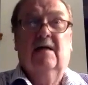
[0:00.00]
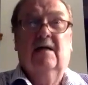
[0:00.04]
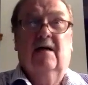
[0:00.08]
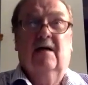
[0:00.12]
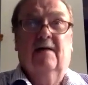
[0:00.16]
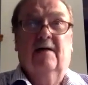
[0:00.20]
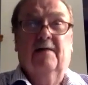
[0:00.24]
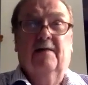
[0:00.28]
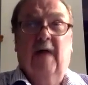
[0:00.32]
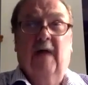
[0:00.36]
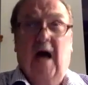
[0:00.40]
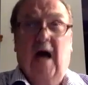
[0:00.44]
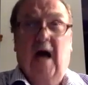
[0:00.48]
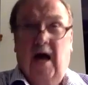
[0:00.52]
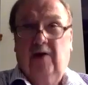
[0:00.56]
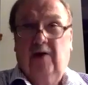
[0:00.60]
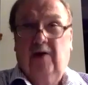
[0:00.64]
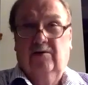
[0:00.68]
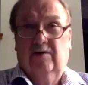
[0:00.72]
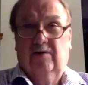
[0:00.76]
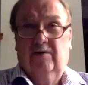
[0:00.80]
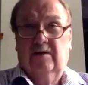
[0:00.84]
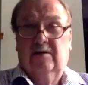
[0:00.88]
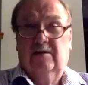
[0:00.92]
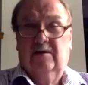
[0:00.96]

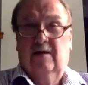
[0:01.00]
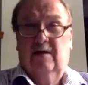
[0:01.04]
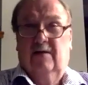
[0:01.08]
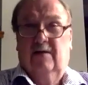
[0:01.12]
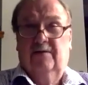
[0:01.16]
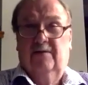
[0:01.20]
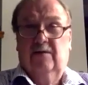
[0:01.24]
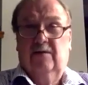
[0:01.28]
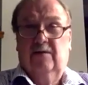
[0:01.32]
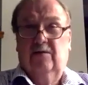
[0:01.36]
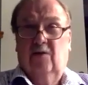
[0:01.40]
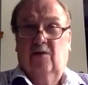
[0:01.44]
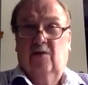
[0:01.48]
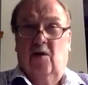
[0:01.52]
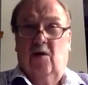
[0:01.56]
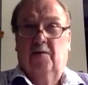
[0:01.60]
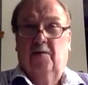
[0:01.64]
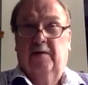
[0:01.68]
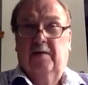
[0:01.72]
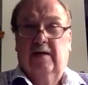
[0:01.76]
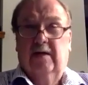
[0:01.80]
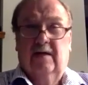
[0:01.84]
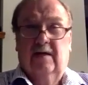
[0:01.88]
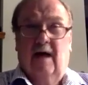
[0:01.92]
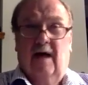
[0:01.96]
Hundreds of
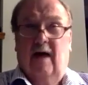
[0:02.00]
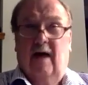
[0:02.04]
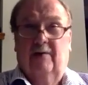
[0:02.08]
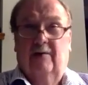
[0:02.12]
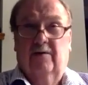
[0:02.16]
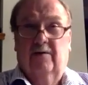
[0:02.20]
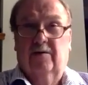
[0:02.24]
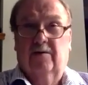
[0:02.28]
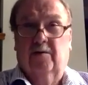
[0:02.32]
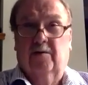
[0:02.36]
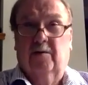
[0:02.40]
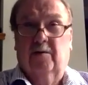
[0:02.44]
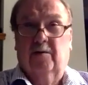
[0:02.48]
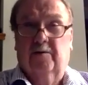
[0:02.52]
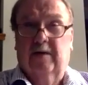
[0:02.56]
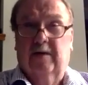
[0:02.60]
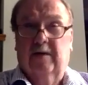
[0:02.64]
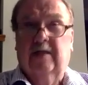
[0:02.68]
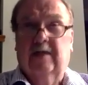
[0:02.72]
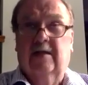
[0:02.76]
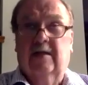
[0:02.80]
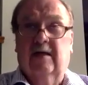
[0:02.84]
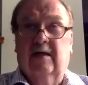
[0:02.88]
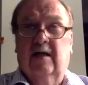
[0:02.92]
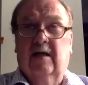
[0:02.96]
utopian novels were
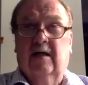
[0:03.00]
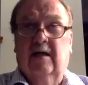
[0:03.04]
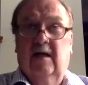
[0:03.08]
written